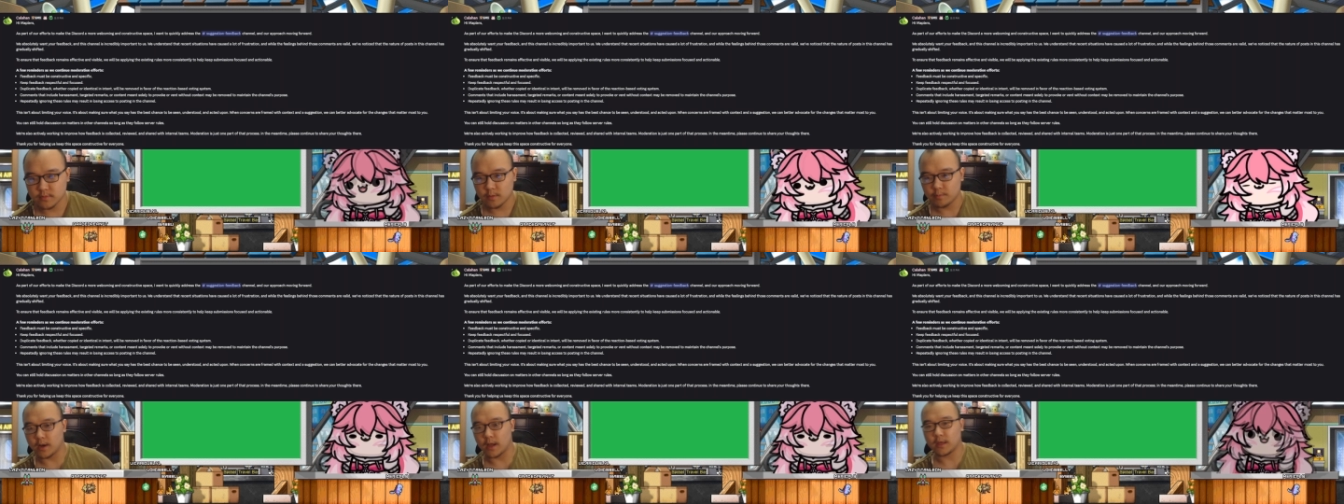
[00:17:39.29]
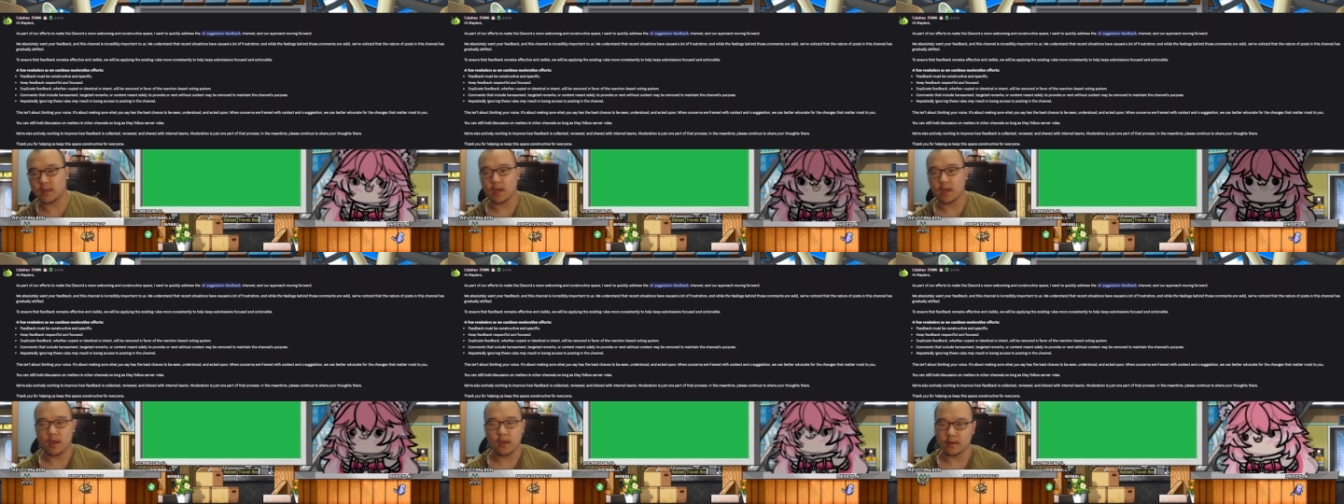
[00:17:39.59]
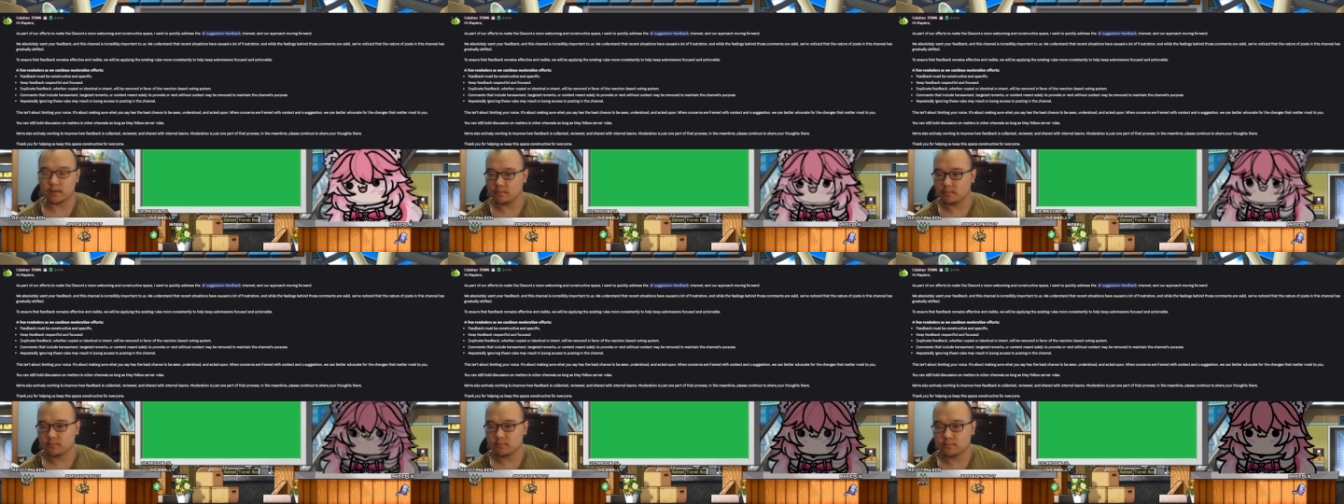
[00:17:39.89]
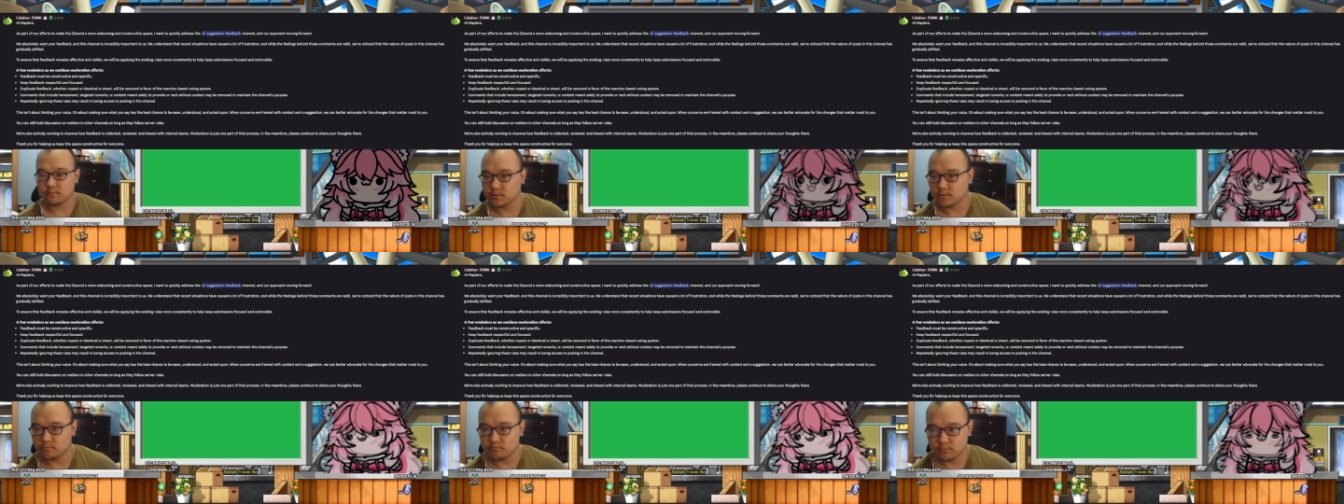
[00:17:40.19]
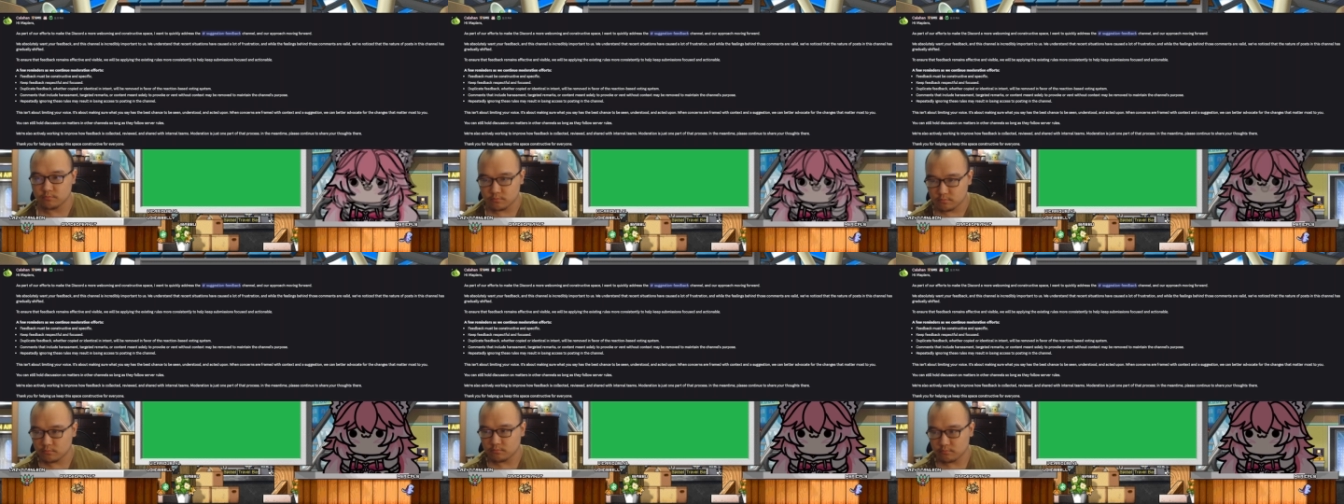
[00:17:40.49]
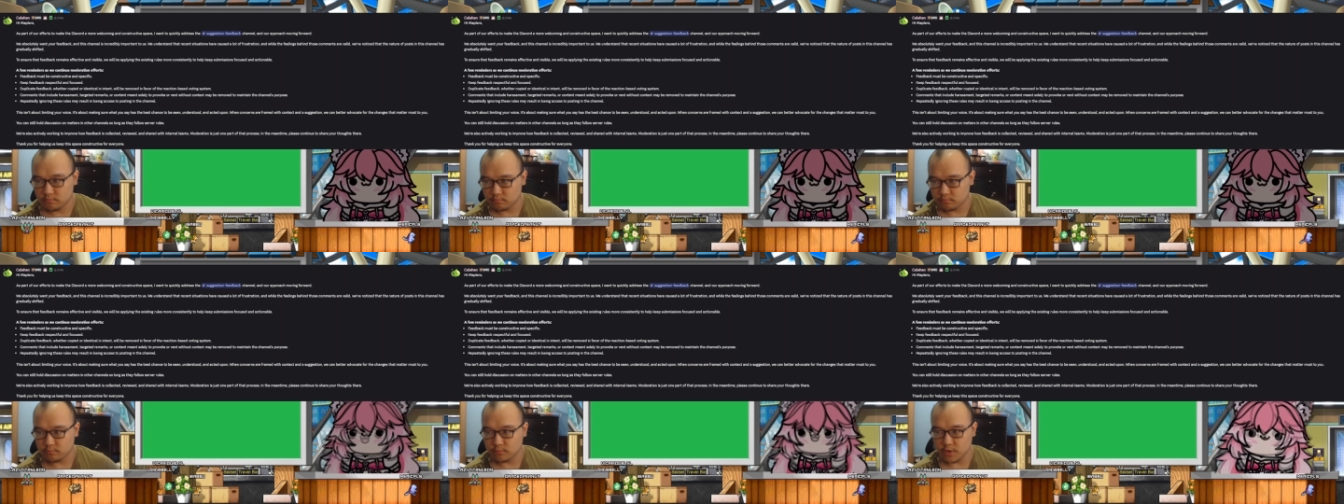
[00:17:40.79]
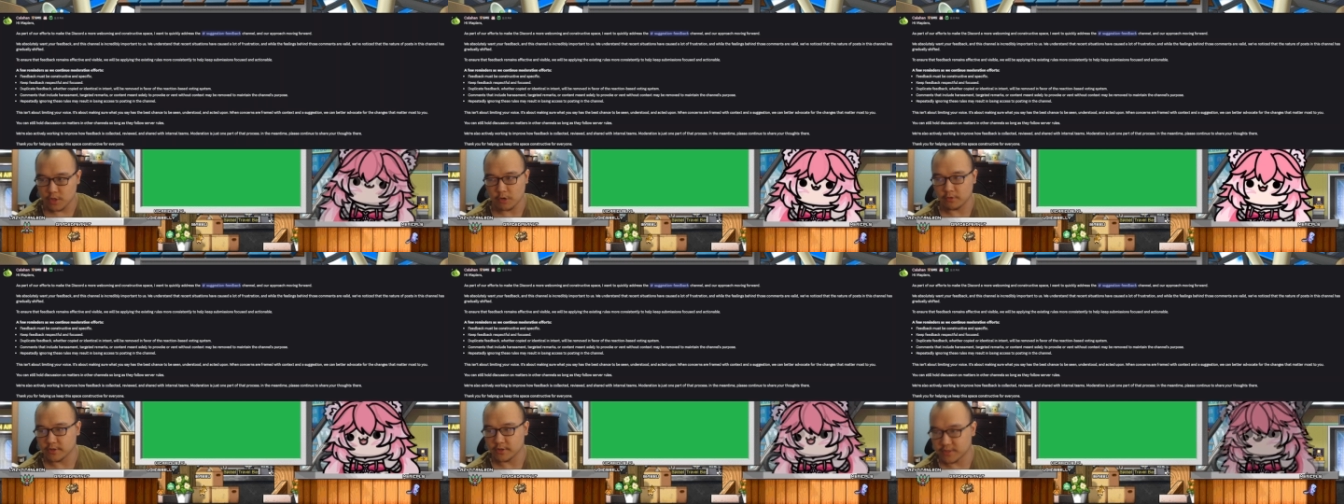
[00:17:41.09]
But I can't.
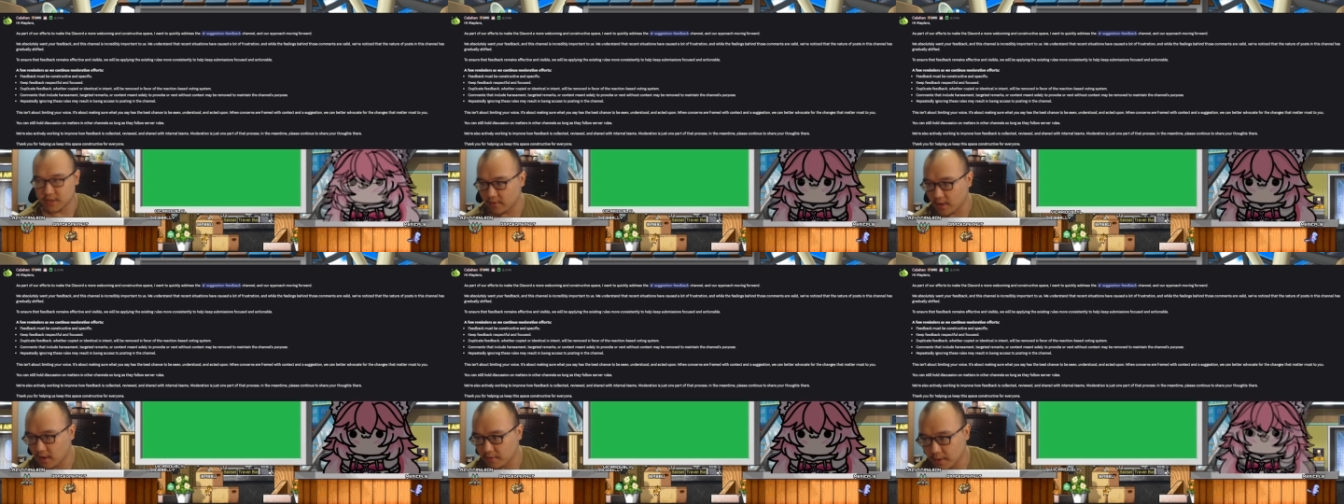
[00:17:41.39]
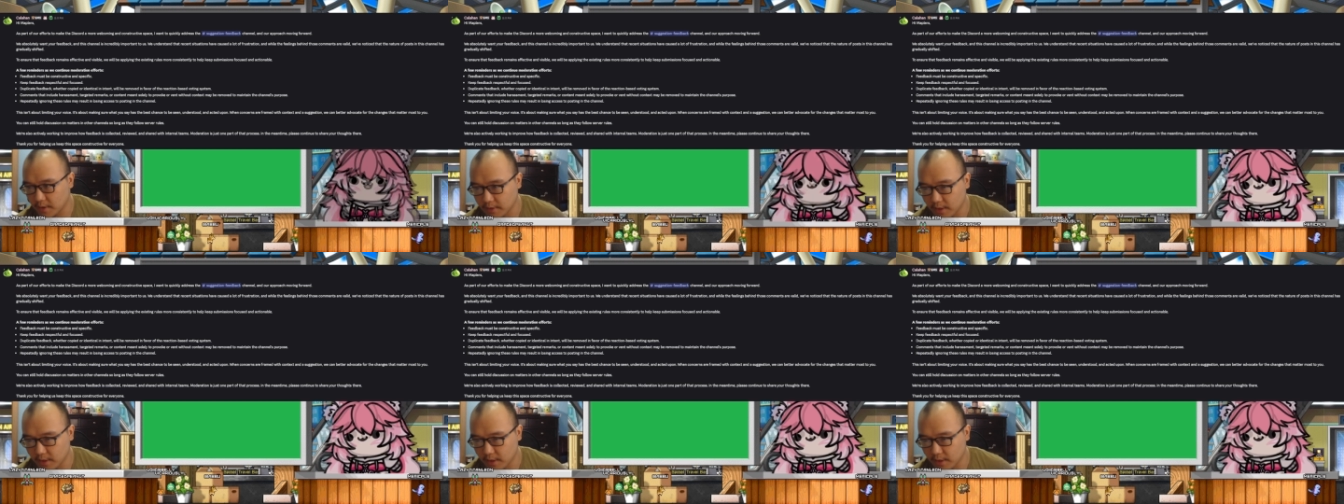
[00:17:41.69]
You don't deserve help at that